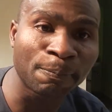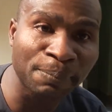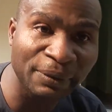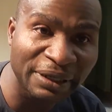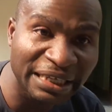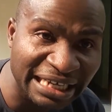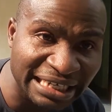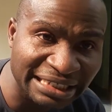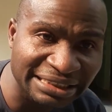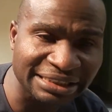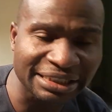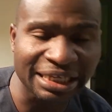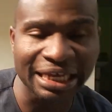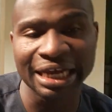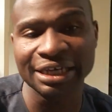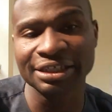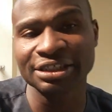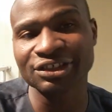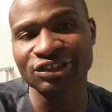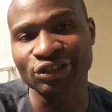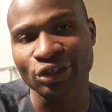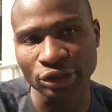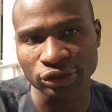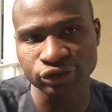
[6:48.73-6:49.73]
please
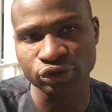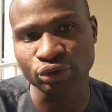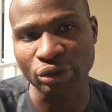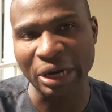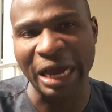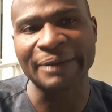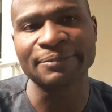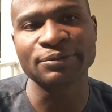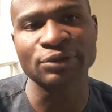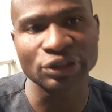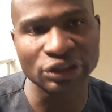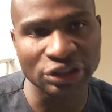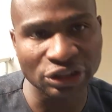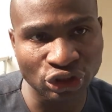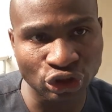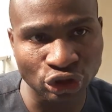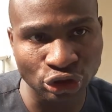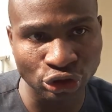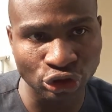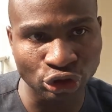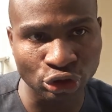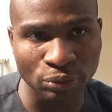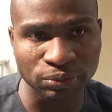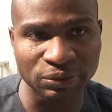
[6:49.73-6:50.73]
kindly subscribe to this
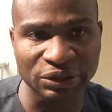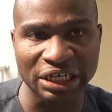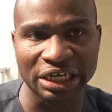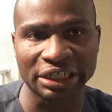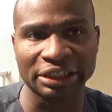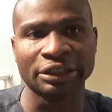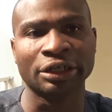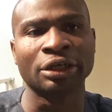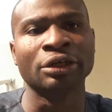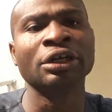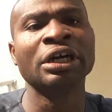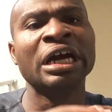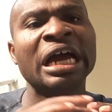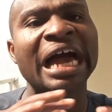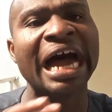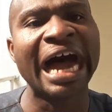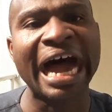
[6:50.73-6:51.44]
youtube channel